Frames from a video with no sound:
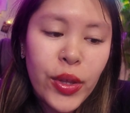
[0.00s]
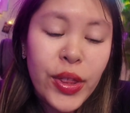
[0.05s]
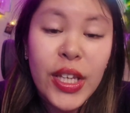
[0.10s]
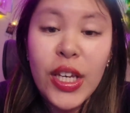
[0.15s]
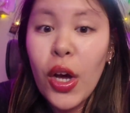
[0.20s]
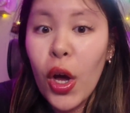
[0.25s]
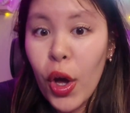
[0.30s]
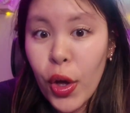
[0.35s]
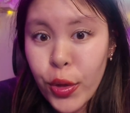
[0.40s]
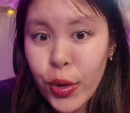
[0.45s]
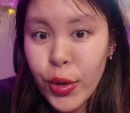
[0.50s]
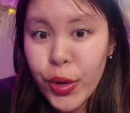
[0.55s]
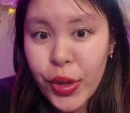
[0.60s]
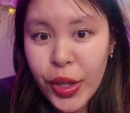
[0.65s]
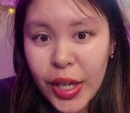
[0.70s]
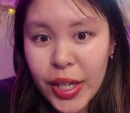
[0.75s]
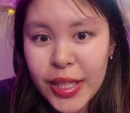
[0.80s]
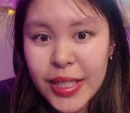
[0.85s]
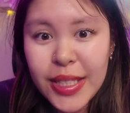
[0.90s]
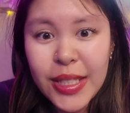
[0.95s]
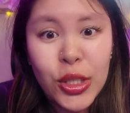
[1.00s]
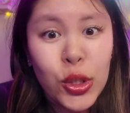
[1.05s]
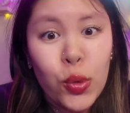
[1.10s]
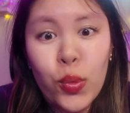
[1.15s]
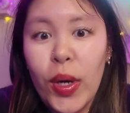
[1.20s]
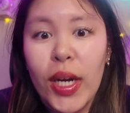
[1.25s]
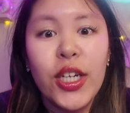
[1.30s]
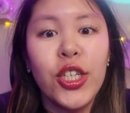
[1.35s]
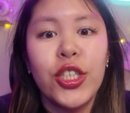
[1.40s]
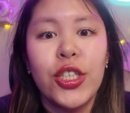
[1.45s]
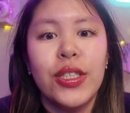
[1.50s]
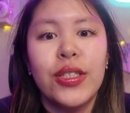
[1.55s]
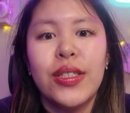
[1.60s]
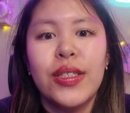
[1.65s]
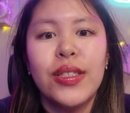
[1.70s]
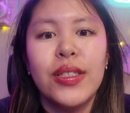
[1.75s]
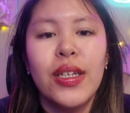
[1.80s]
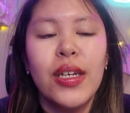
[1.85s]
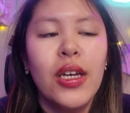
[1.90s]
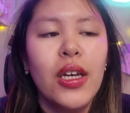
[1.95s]
The other thing is
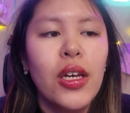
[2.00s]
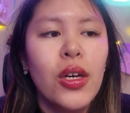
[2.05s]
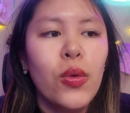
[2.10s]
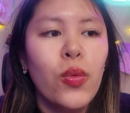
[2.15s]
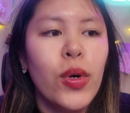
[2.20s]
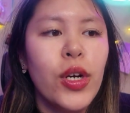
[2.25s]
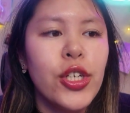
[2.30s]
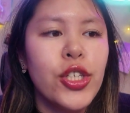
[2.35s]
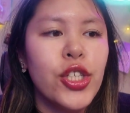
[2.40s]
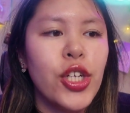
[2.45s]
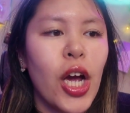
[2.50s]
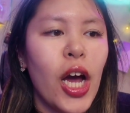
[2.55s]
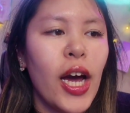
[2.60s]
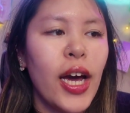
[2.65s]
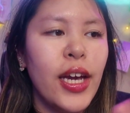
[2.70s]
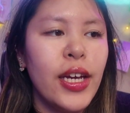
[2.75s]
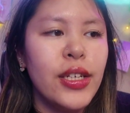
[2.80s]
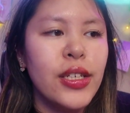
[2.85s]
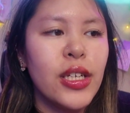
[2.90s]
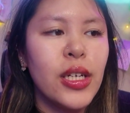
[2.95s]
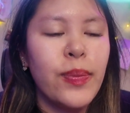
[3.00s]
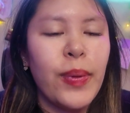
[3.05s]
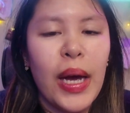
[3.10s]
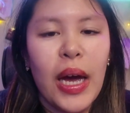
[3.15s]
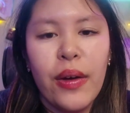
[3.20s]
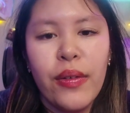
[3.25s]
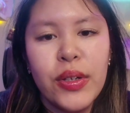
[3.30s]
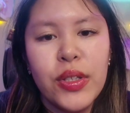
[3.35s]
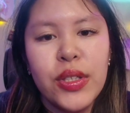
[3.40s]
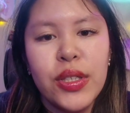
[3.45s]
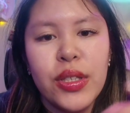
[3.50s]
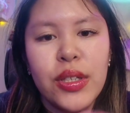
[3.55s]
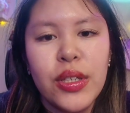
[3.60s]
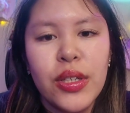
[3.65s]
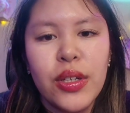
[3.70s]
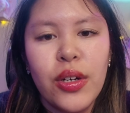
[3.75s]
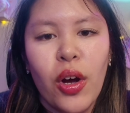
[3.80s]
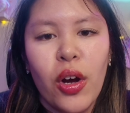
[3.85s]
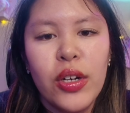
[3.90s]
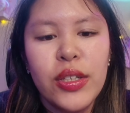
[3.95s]
directions, which I ended up having
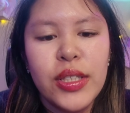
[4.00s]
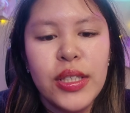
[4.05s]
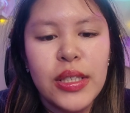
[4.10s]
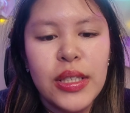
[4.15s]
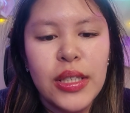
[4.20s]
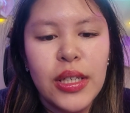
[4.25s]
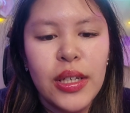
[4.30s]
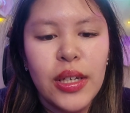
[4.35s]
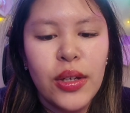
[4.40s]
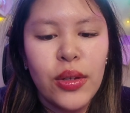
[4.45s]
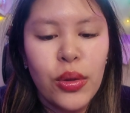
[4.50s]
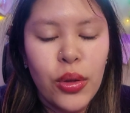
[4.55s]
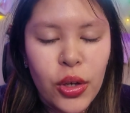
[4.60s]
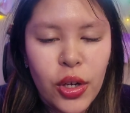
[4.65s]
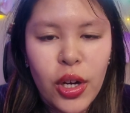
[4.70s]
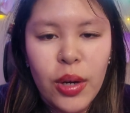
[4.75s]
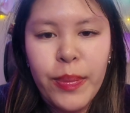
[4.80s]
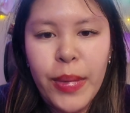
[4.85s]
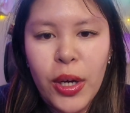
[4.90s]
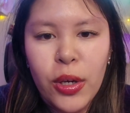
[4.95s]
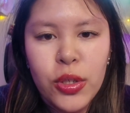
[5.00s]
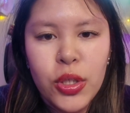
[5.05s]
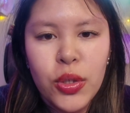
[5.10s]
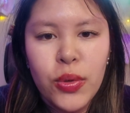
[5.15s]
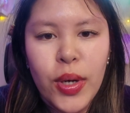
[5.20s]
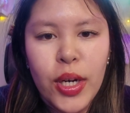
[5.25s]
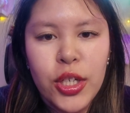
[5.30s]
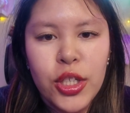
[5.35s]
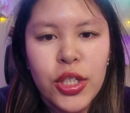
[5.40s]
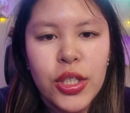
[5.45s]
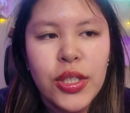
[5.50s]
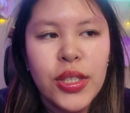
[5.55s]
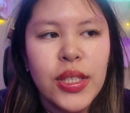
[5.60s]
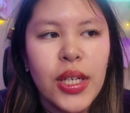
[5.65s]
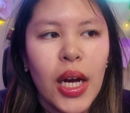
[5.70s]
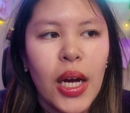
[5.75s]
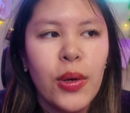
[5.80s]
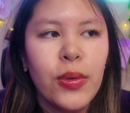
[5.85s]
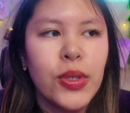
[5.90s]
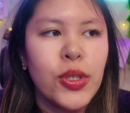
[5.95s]
to constantly look up my own directions.
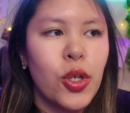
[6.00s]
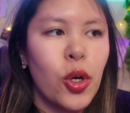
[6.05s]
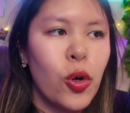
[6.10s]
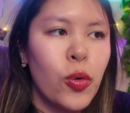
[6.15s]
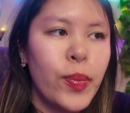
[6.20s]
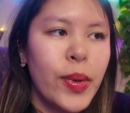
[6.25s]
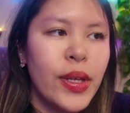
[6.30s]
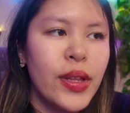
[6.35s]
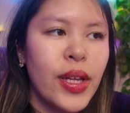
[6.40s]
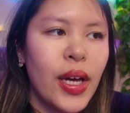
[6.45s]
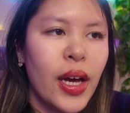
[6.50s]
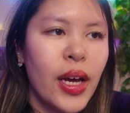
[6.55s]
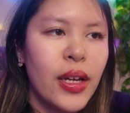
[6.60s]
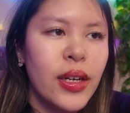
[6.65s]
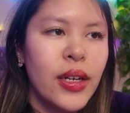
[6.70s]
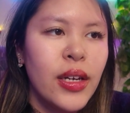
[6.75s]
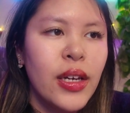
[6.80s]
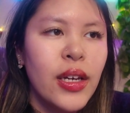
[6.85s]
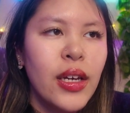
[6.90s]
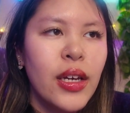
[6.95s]
I was hoping that